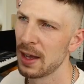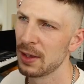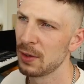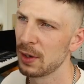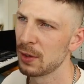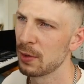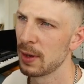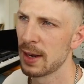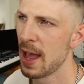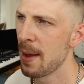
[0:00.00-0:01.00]
You can do an
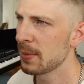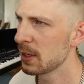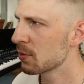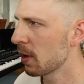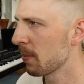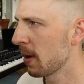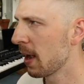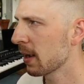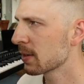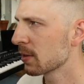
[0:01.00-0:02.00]
empty drum
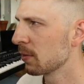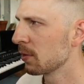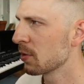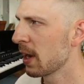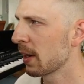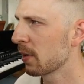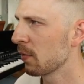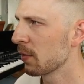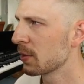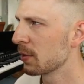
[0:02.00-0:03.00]
rack, so we'll drag it over
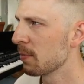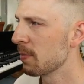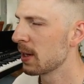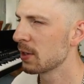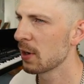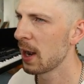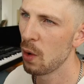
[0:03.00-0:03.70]
to a MIDI track,